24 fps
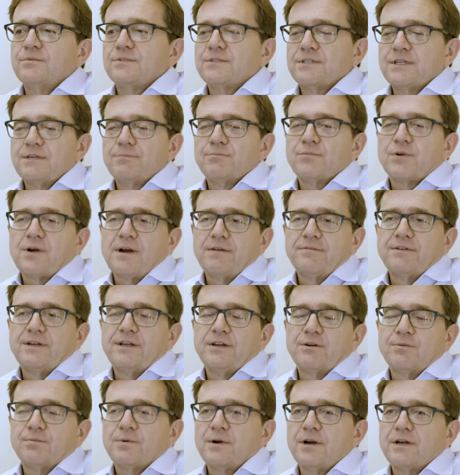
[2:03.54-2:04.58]
was in private
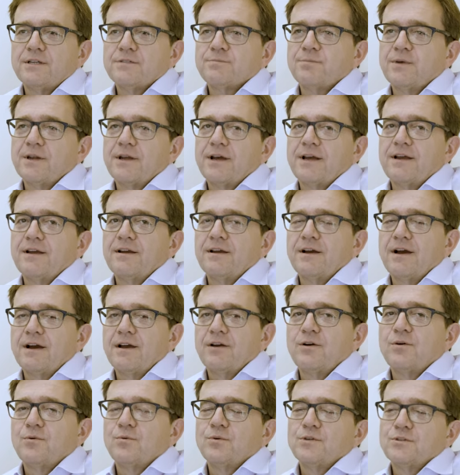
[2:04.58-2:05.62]
enterprise, but
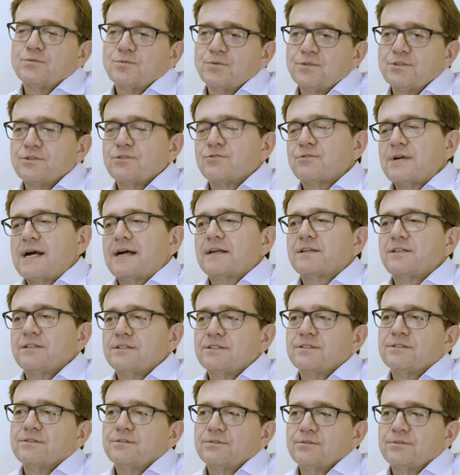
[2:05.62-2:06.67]
I always was
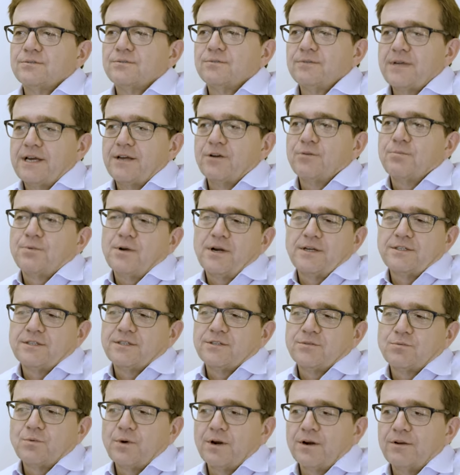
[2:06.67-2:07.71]
attracted to
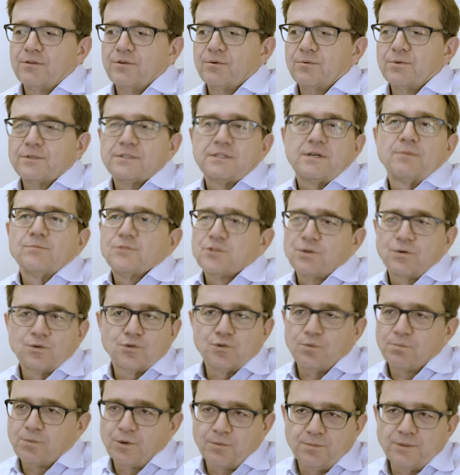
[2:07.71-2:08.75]
enterprises where there was some
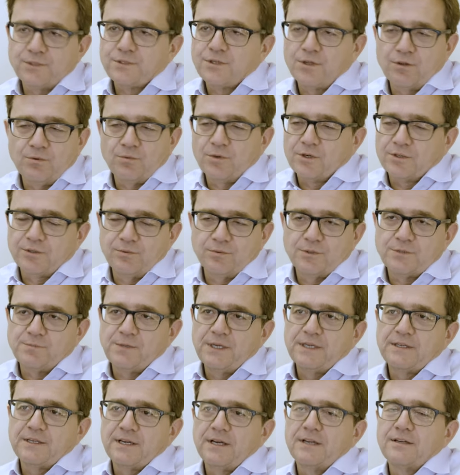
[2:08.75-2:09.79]
social purpose to the work that was
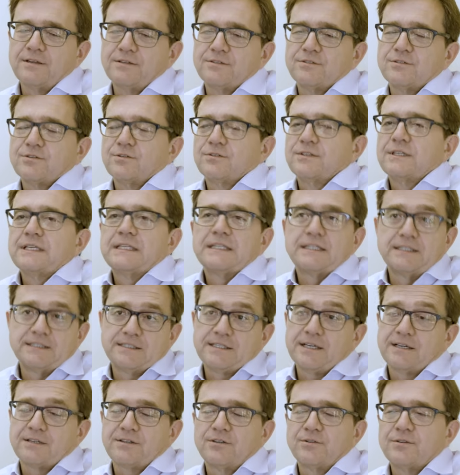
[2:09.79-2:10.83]
being done, and certainly clean
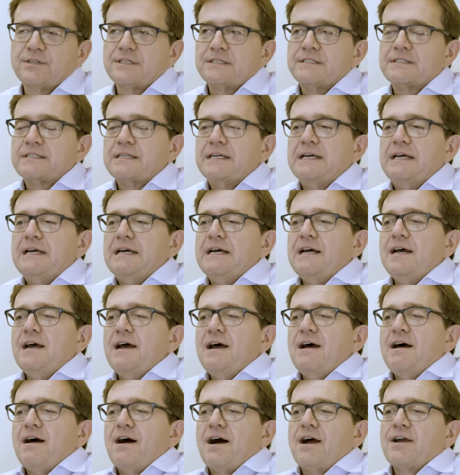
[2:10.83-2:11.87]
tech there is.
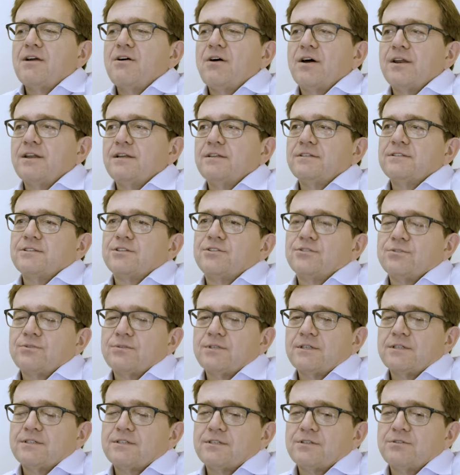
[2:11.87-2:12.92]
I got into
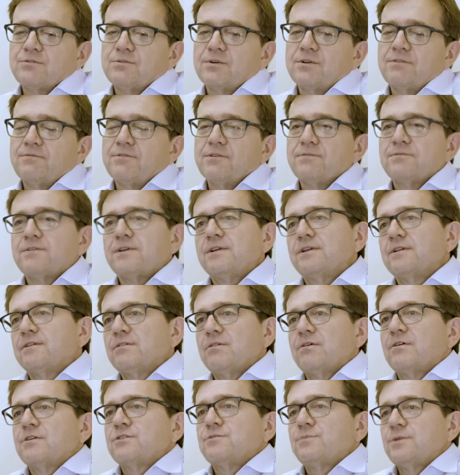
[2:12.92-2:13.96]
this in 2015
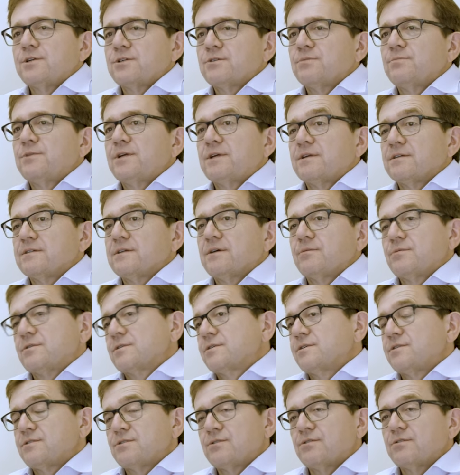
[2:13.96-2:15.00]
in large measure because I was
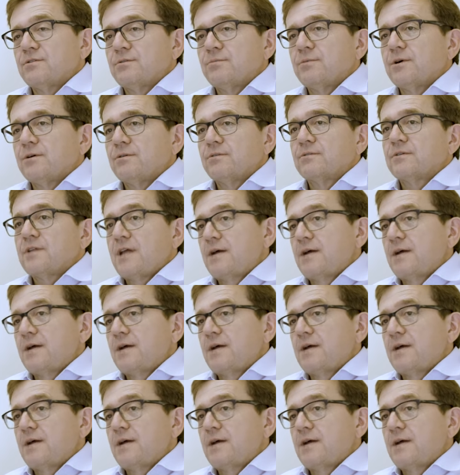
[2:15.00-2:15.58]
concerned about